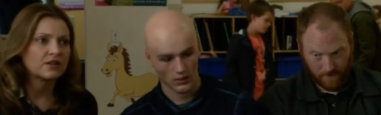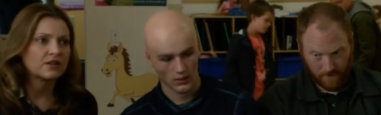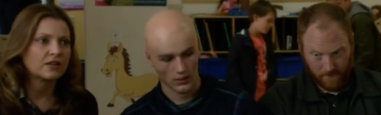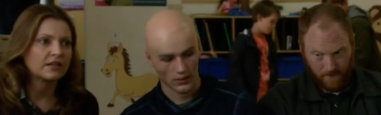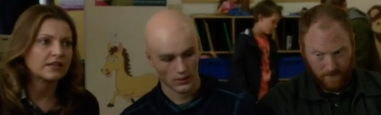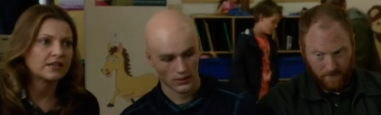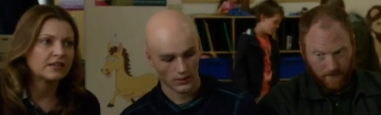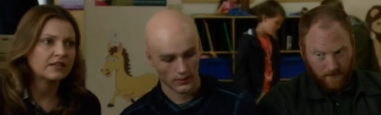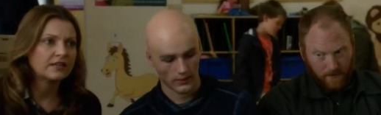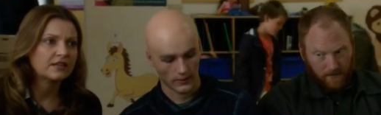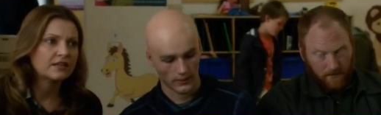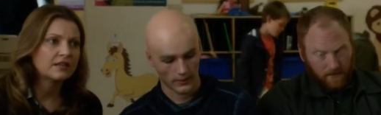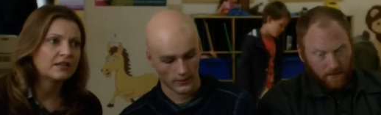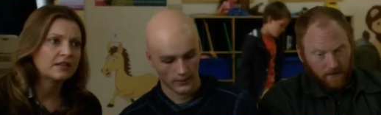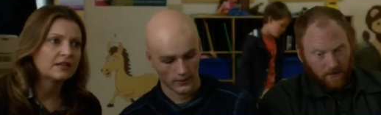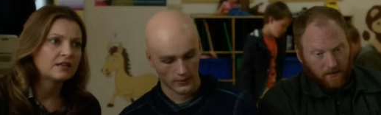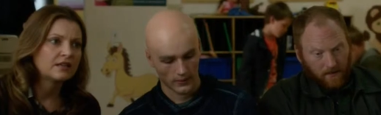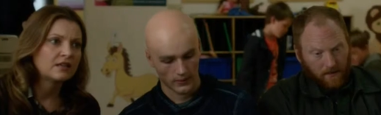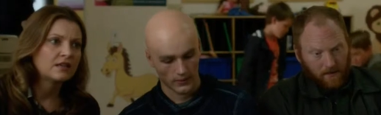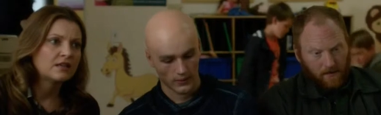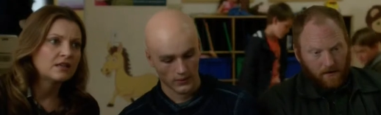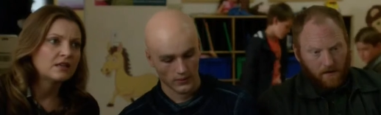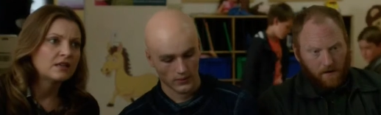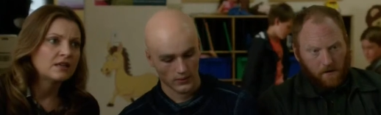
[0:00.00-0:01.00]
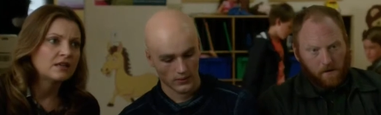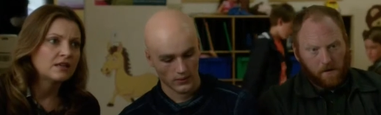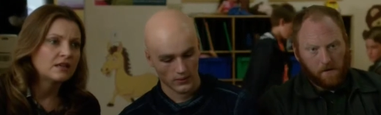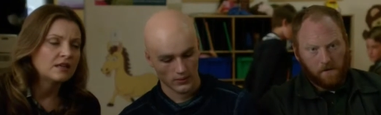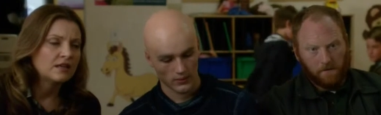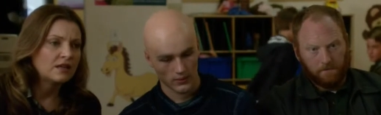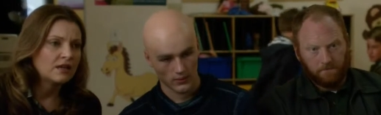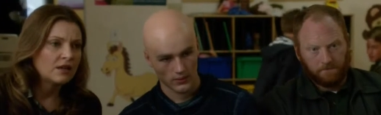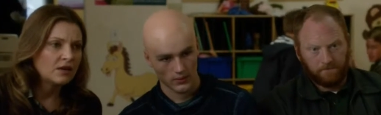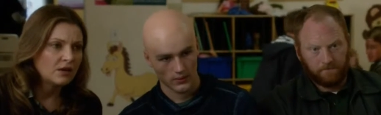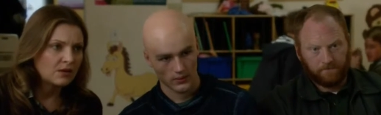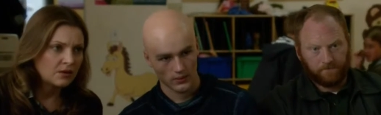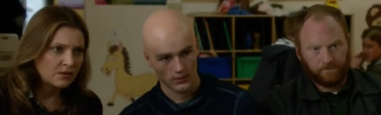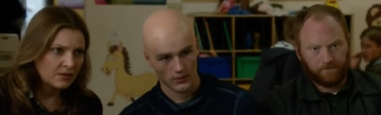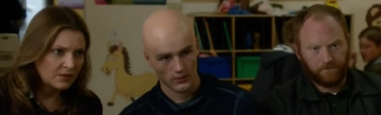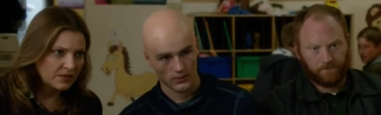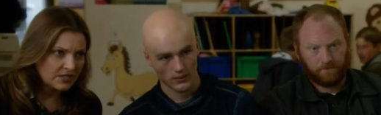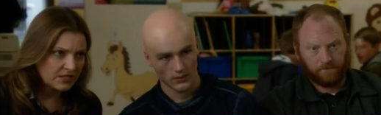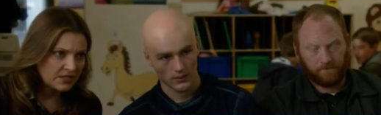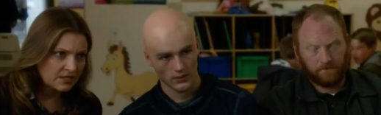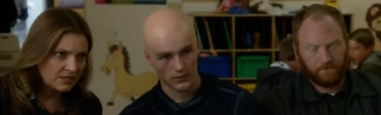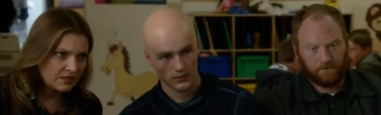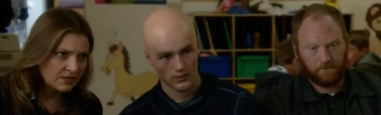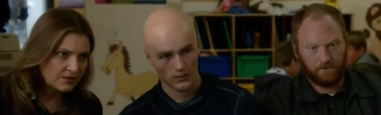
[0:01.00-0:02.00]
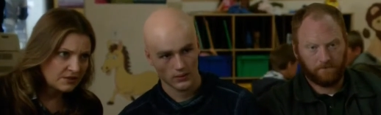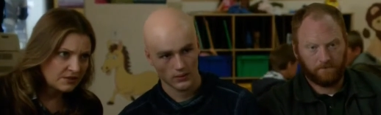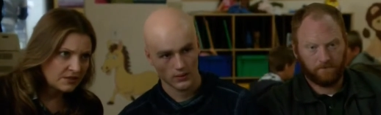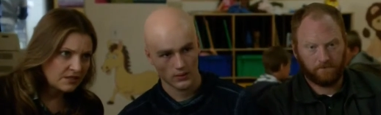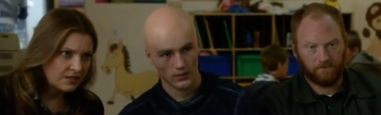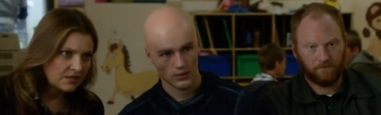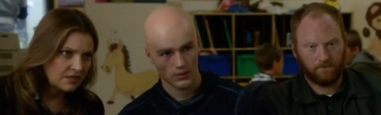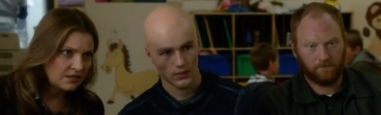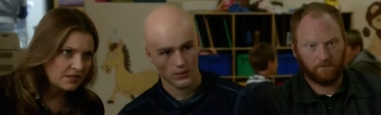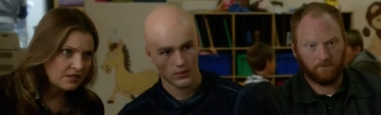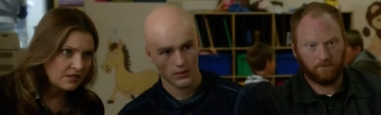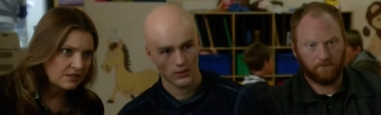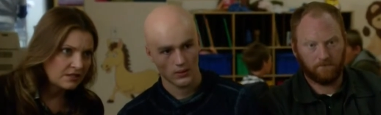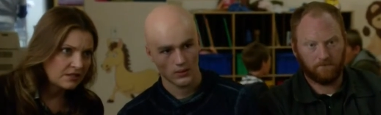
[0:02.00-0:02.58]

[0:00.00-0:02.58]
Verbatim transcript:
Speaker 1: Sorry. What's the news?